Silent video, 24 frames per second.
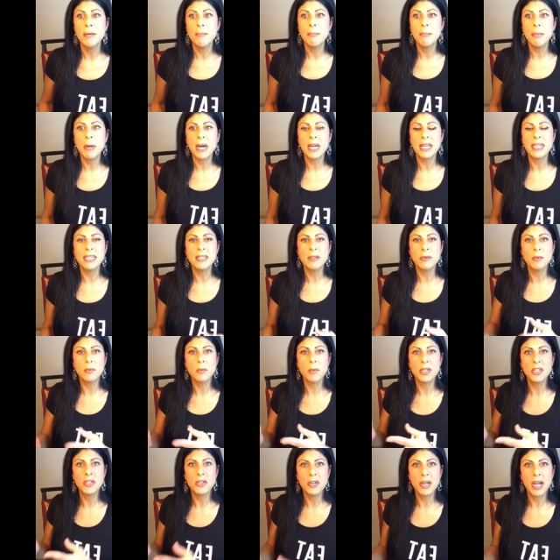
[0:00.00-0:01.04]
but
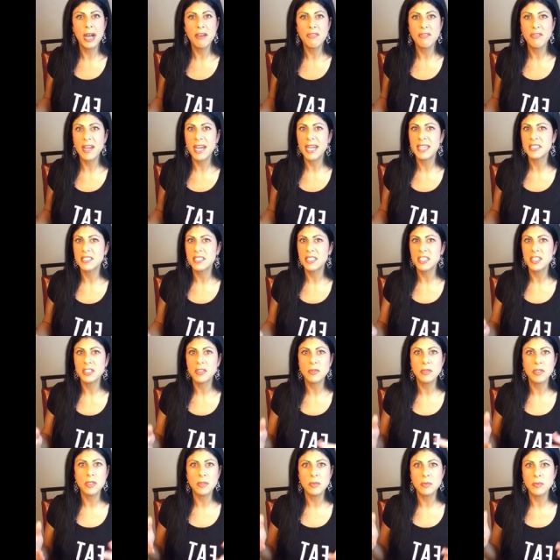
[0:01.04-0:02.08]
when you're not fasting,
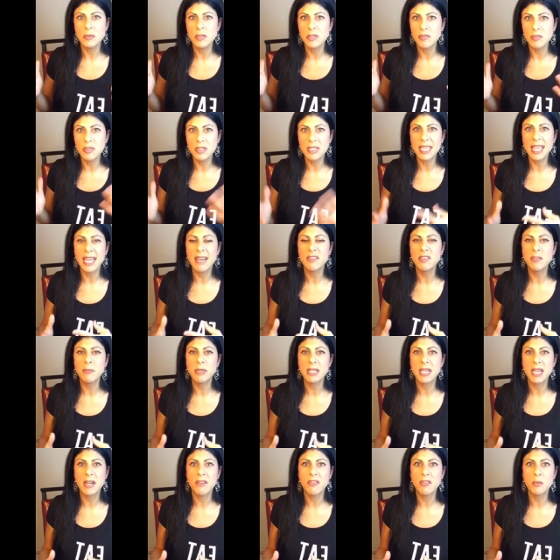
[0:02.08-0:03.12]
you really have to be
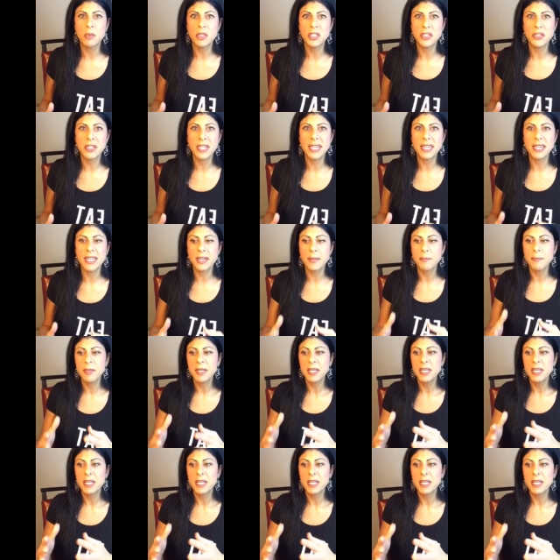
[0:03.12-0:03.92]
careful what you're eating.